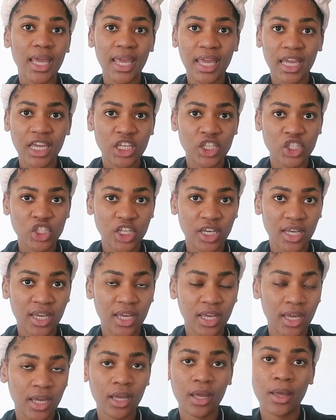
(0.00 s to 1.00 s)

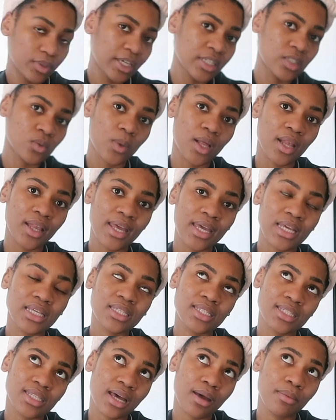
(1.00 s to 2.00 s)
aging, as well
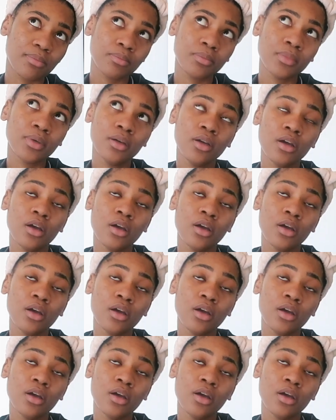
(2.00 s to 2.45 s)
as some